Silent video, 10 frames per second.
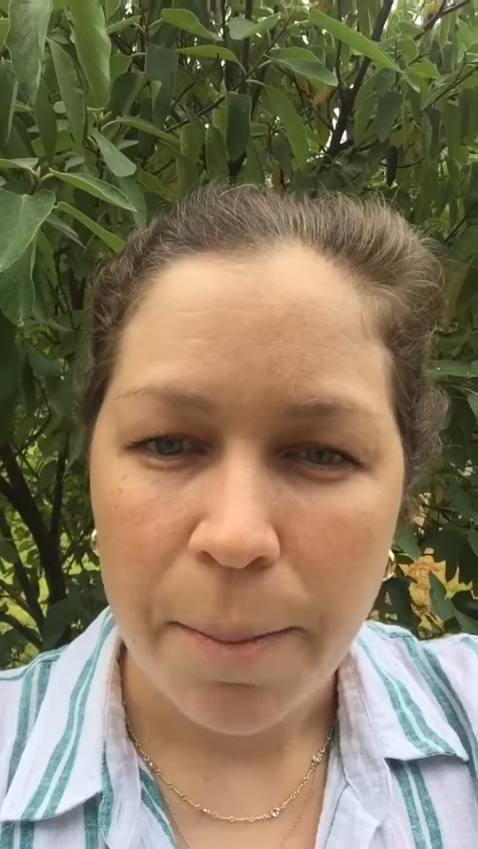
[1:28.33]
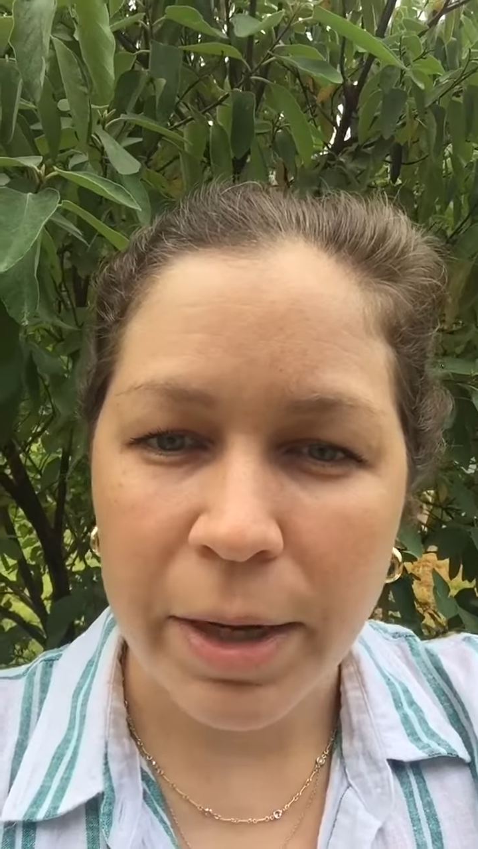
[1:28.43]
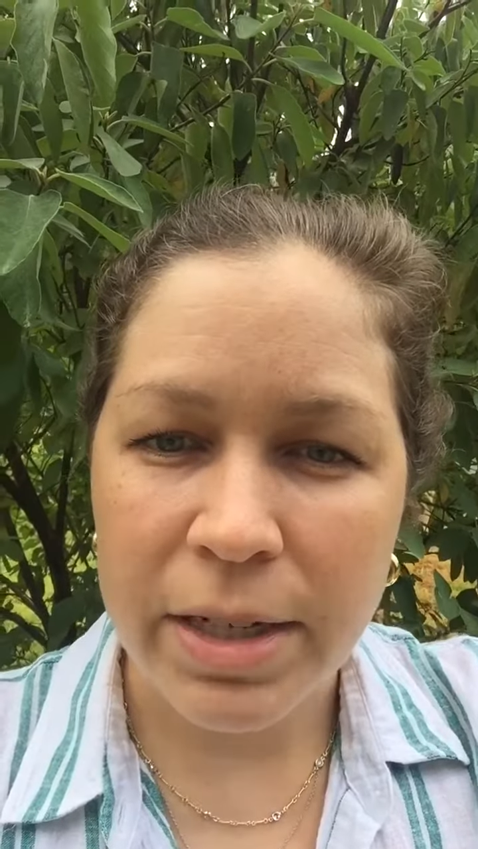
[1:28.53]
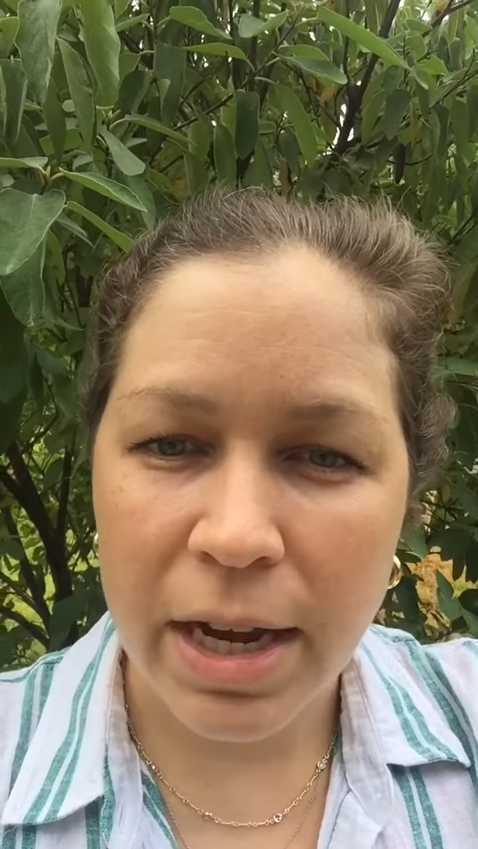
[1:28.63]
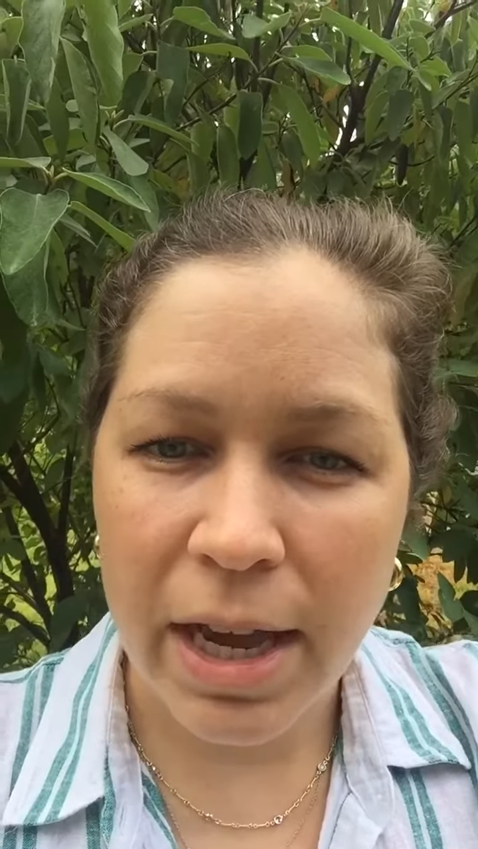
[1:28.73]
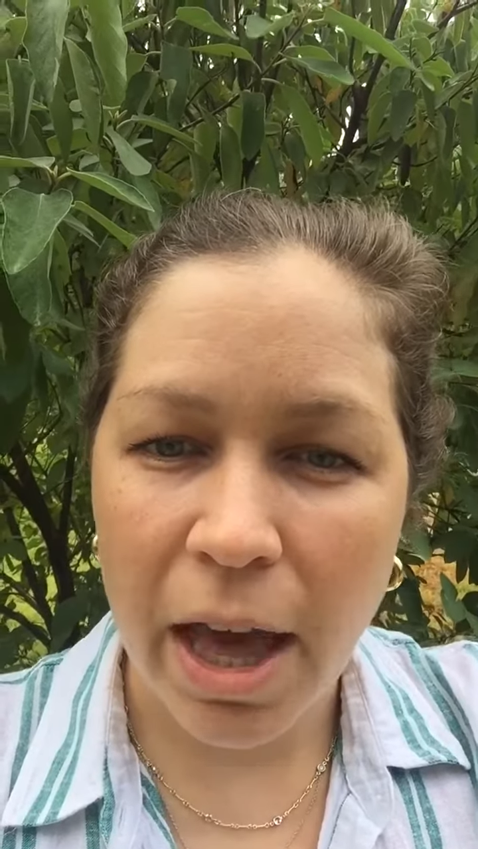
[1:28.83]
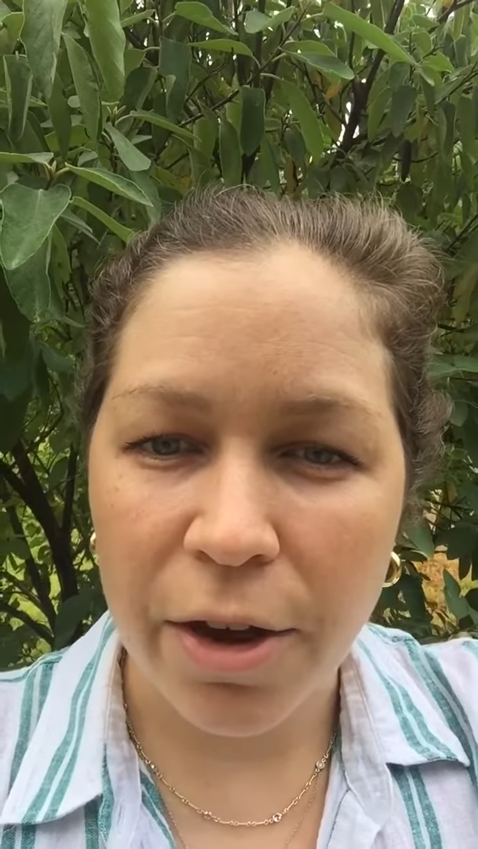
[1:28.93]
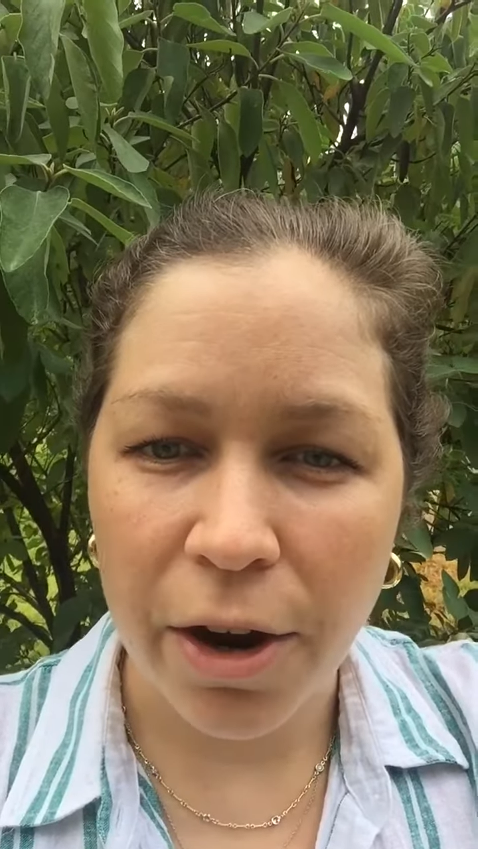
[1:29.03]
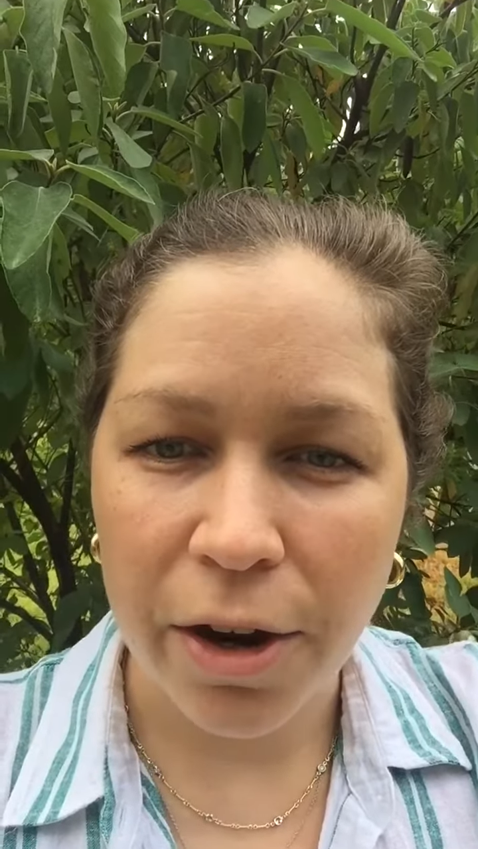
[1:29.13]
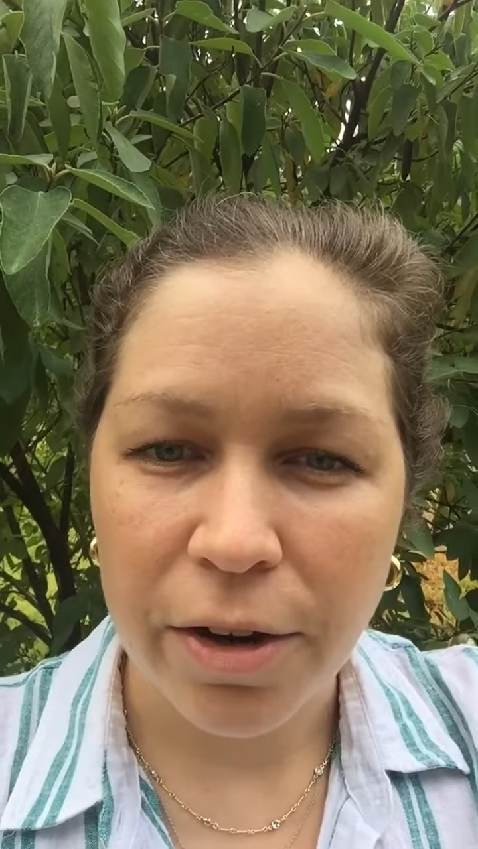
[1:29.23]
but
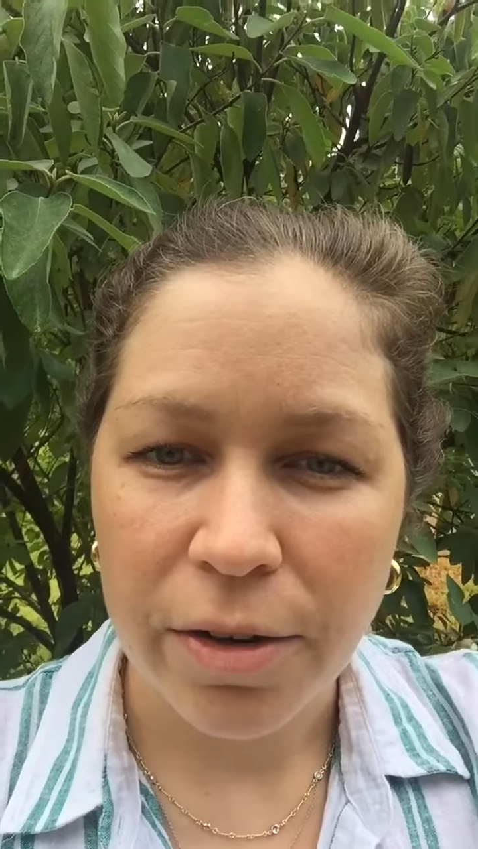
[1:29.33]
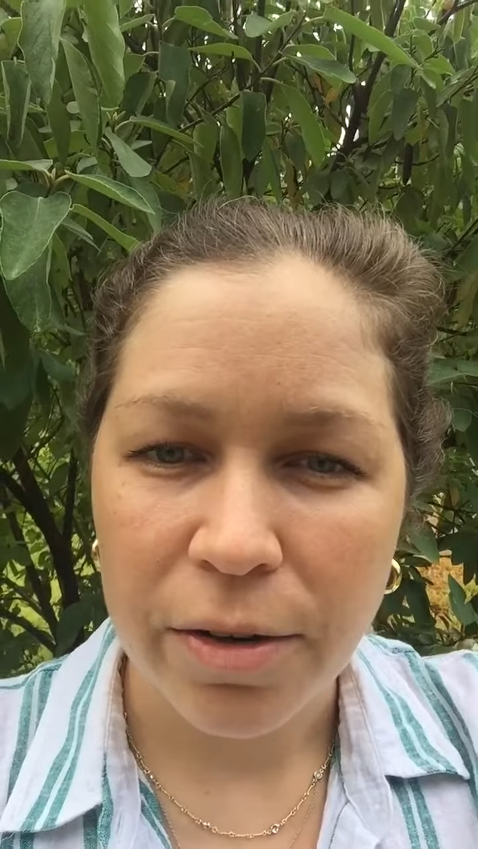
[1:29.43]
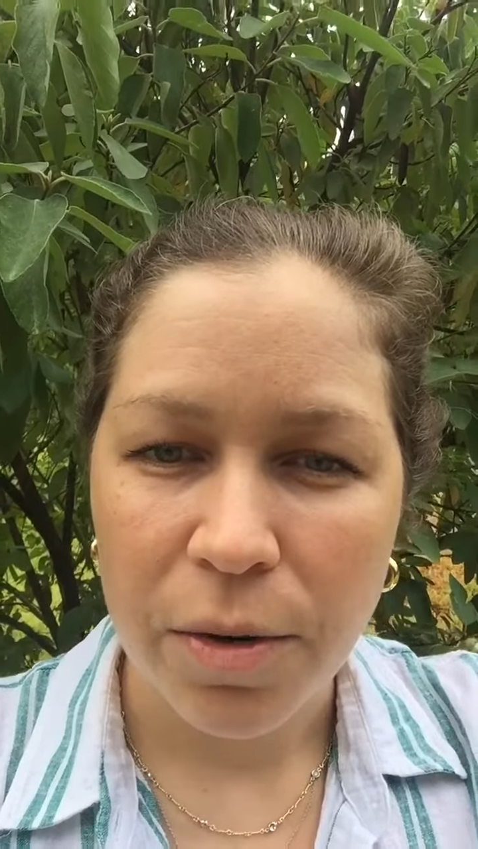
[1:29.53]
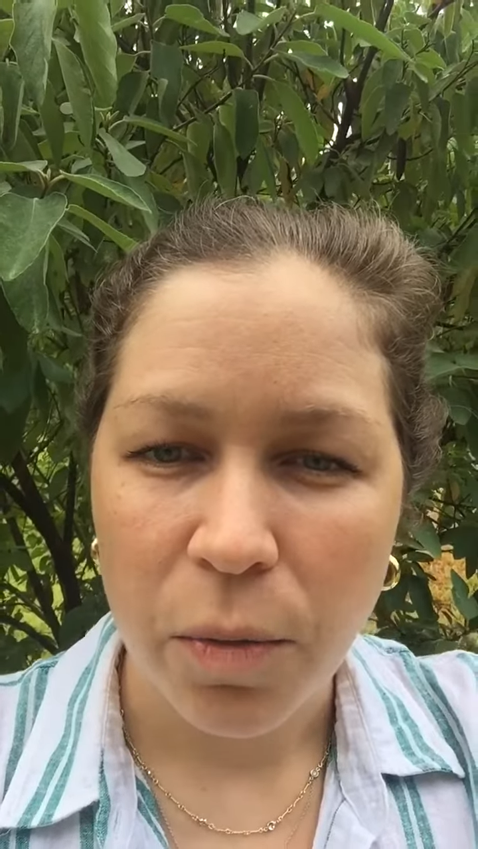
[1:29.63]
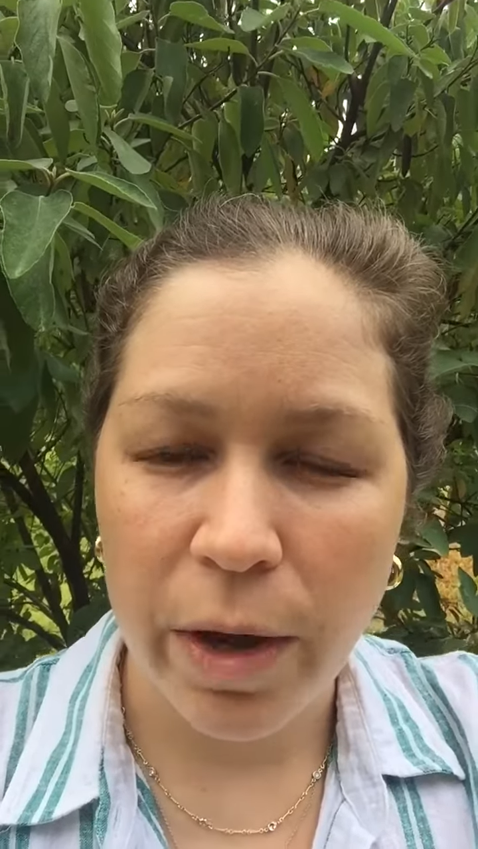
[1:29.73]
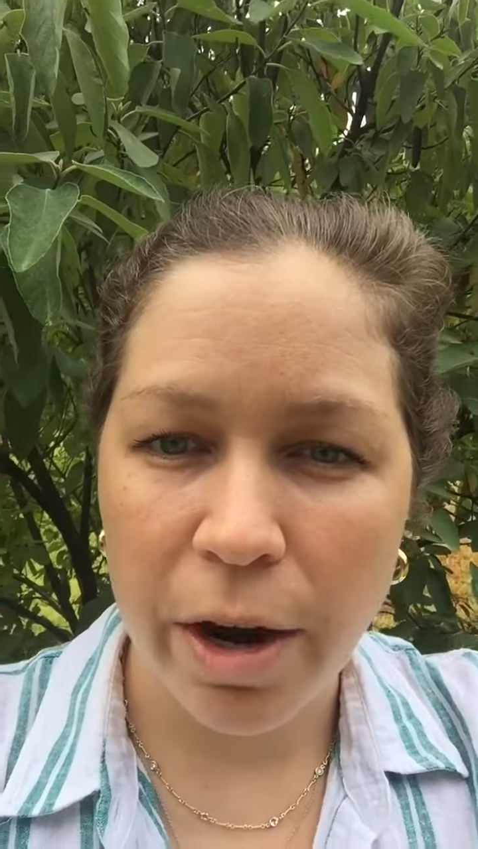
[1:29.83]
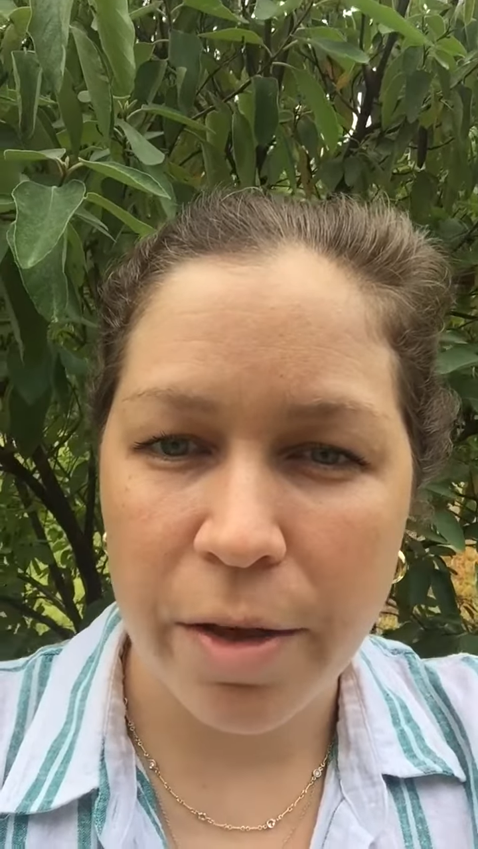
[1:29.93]
together we